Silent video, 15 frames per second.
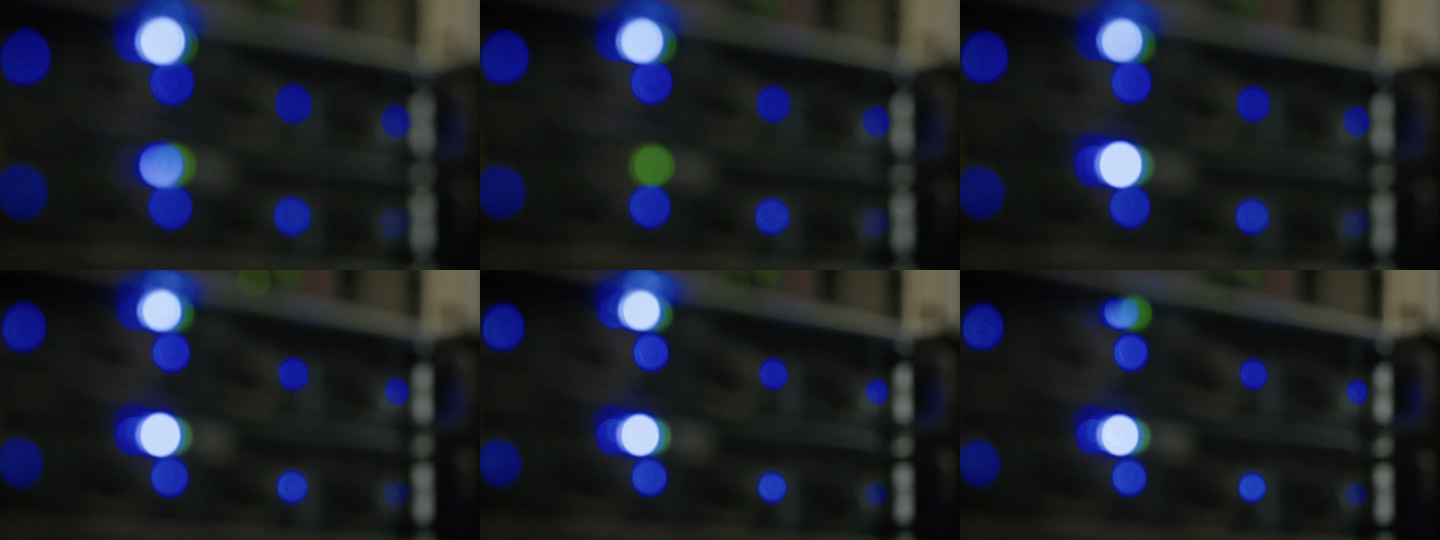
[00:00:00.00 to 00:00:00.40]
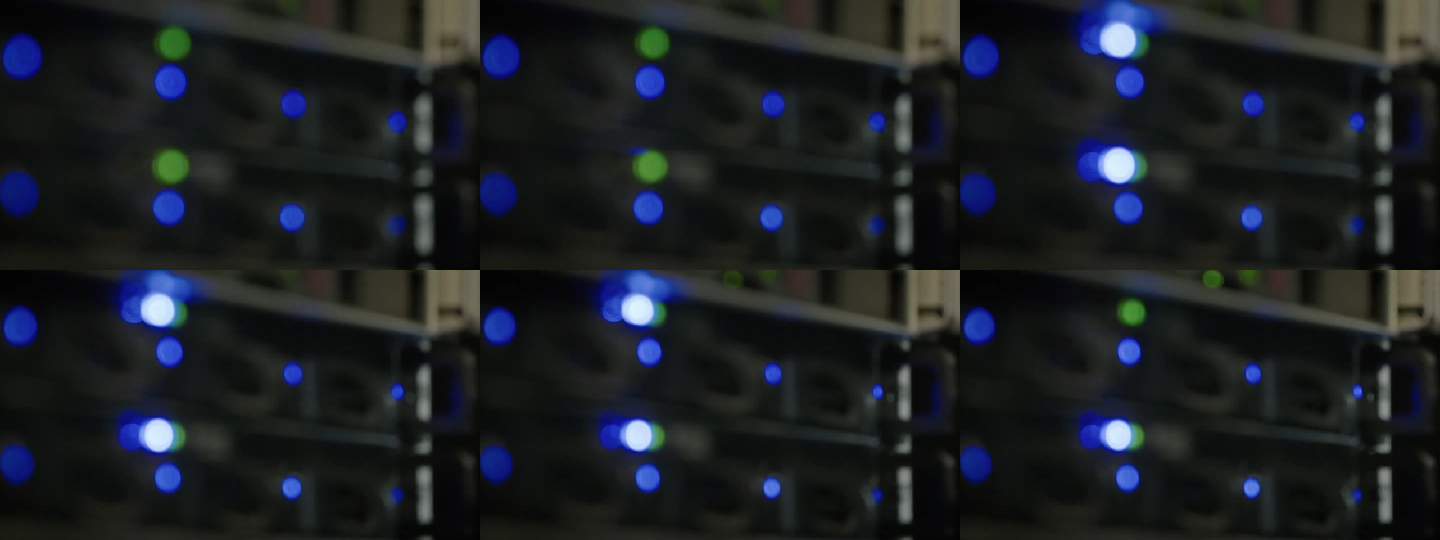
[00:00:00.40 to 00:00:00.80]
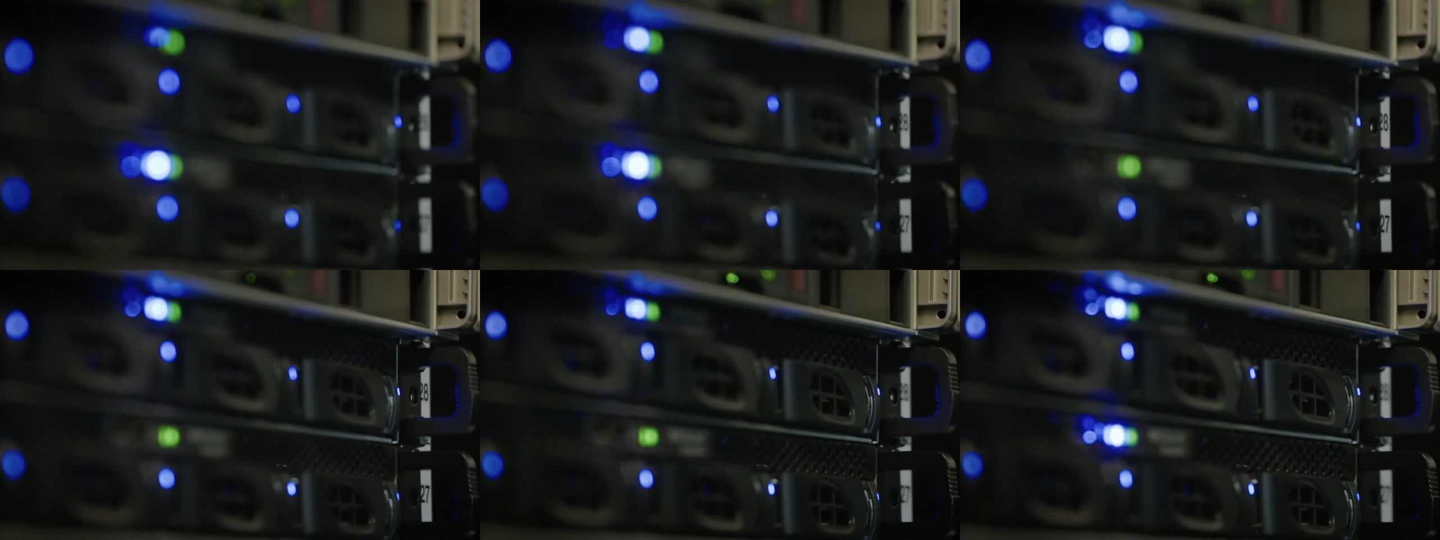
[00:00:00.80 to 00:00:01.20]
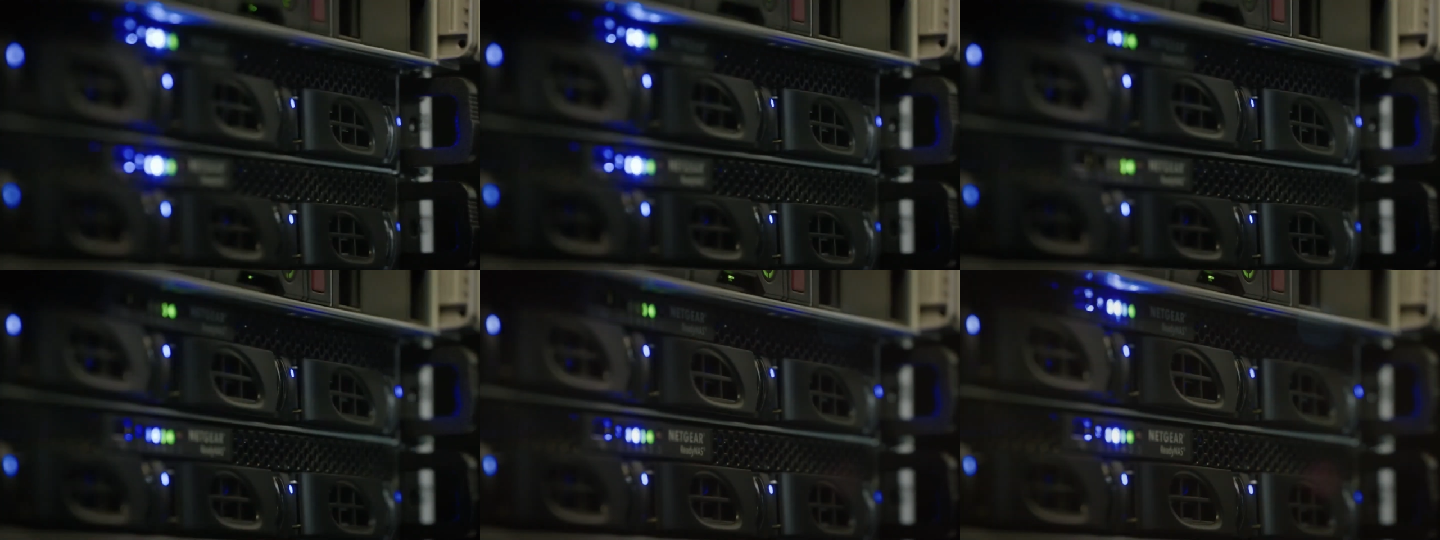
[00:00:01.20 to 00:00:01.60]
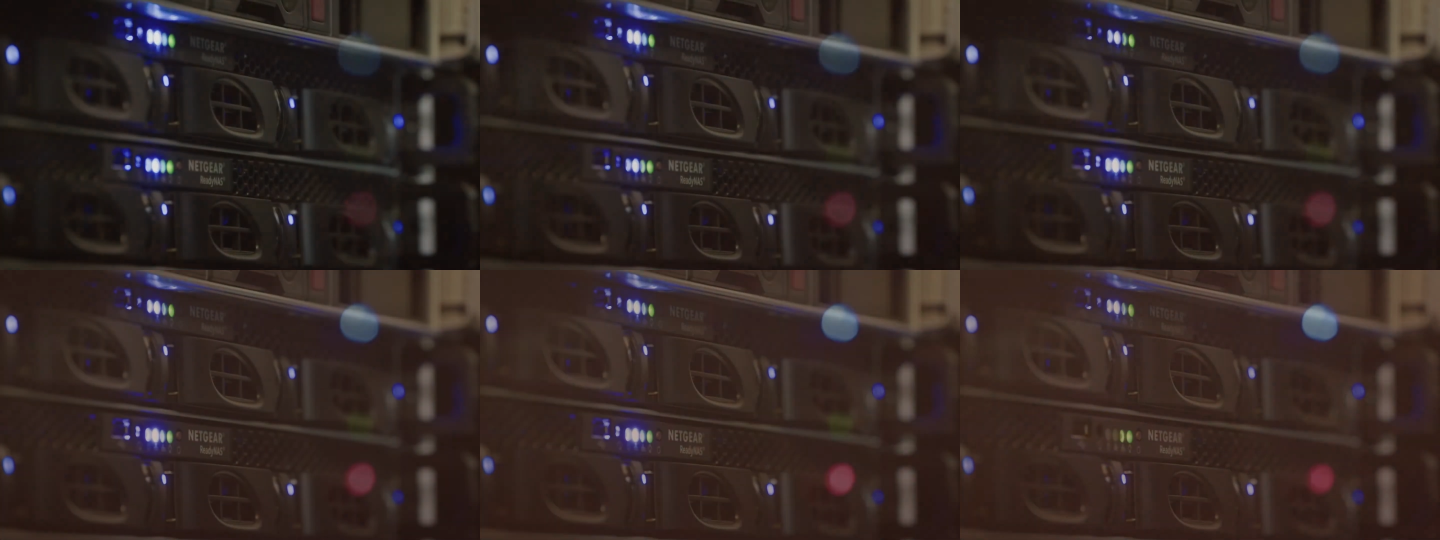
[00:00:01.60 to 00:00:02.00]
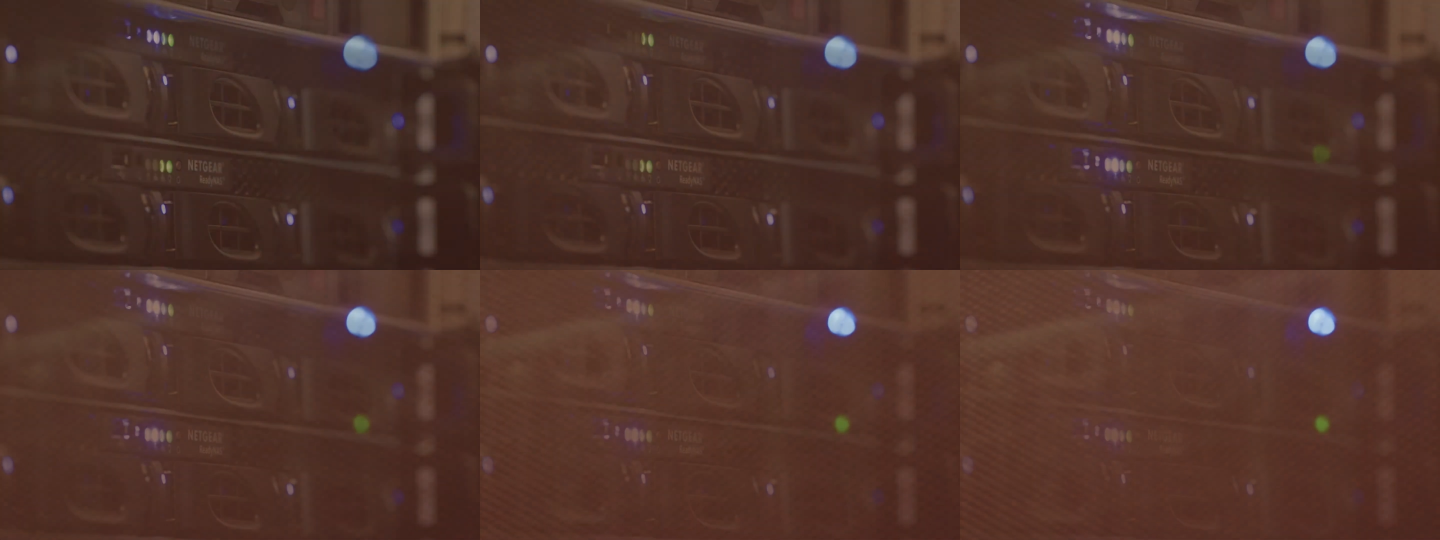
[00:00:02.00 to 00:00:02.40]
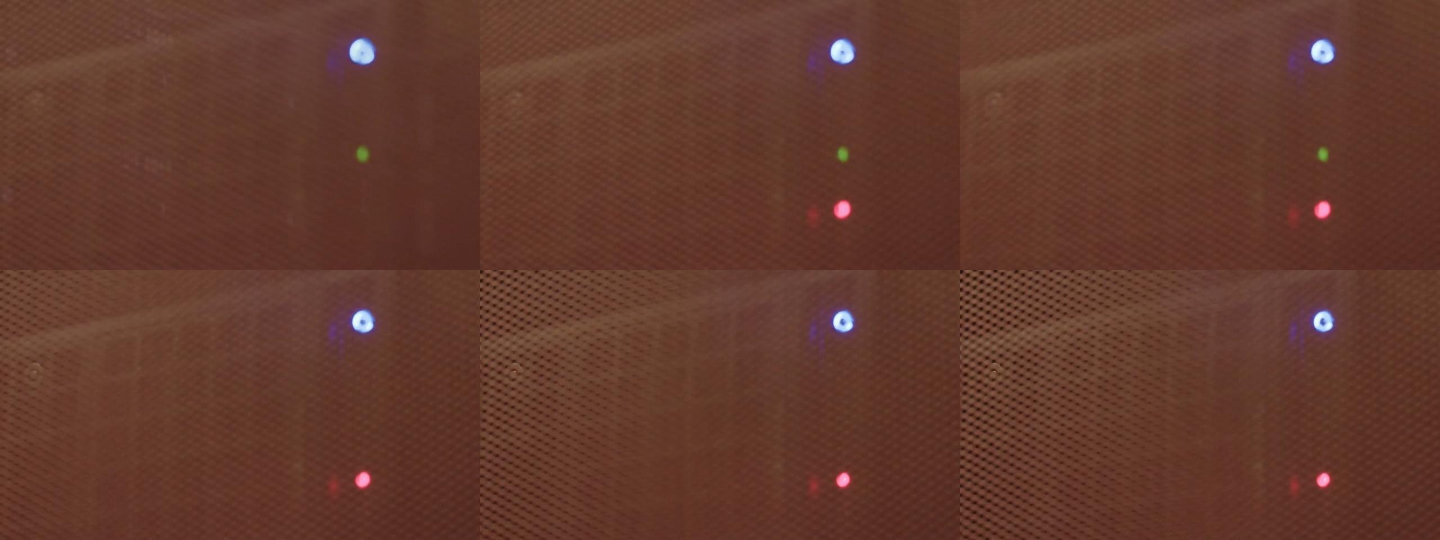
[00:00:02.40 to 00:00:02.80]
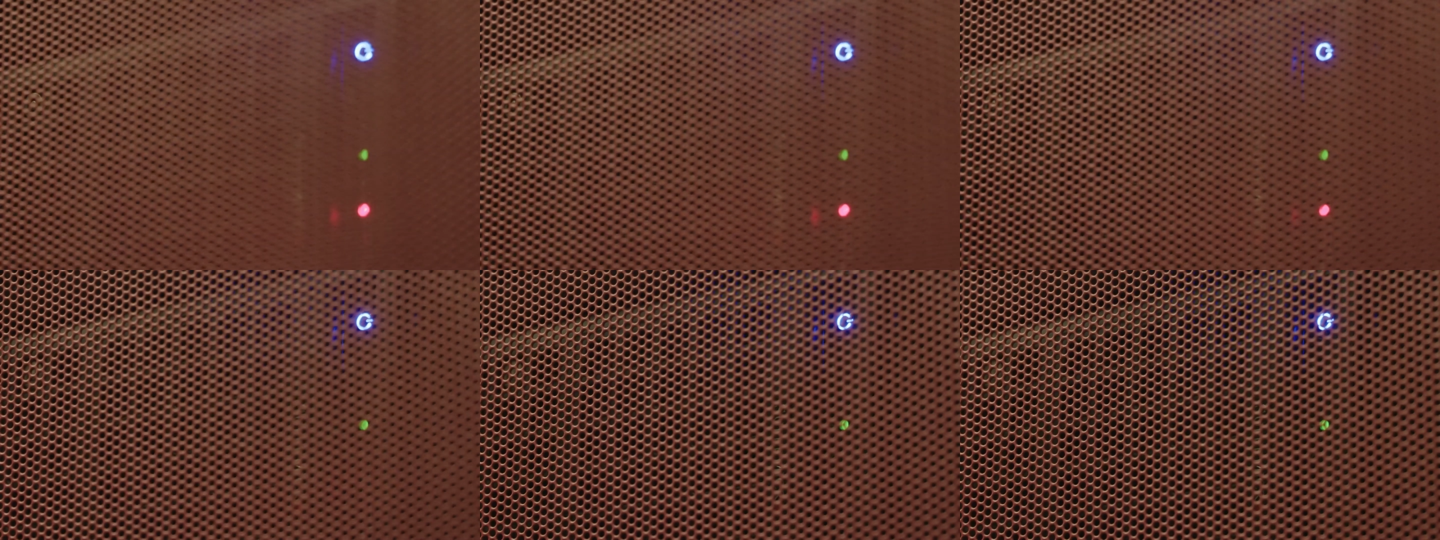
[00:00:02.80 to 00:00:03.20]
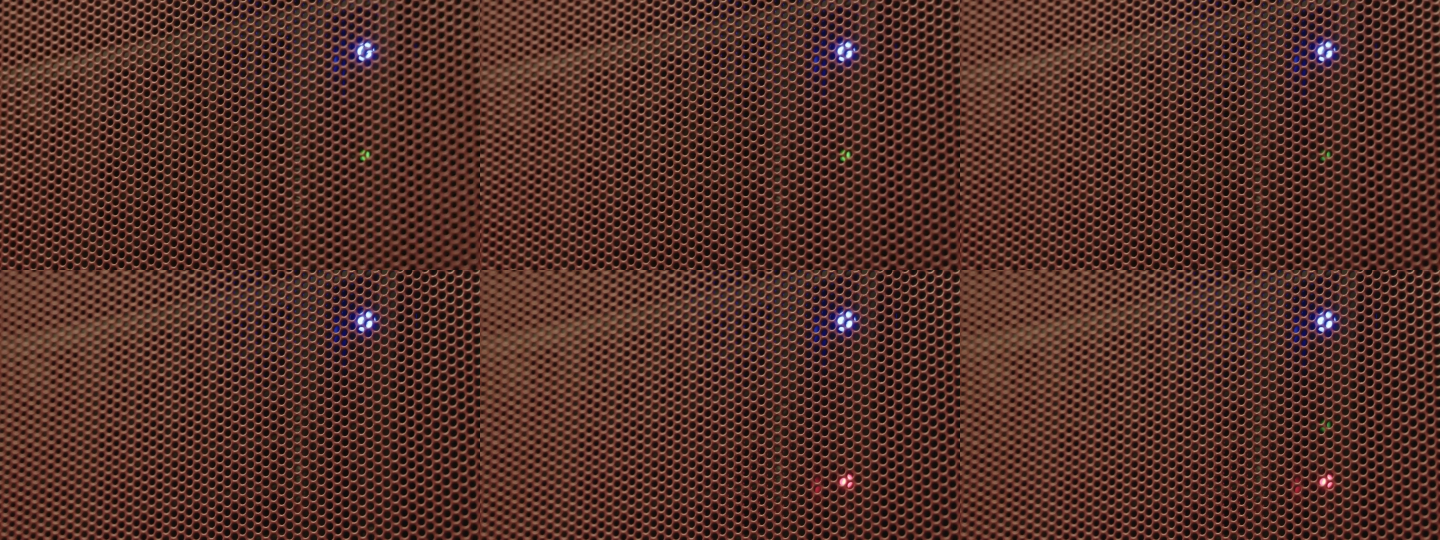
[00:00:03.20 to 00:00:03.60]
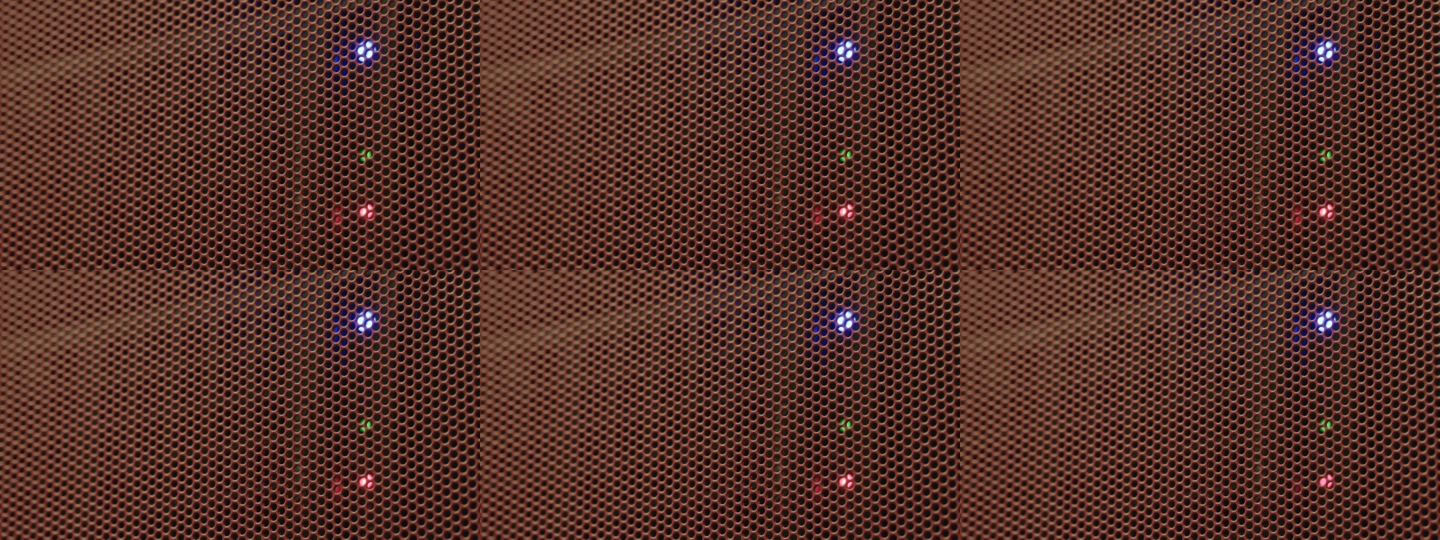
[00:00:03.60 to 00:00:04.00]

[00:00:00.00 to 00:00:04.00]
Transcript: (no speaker visible)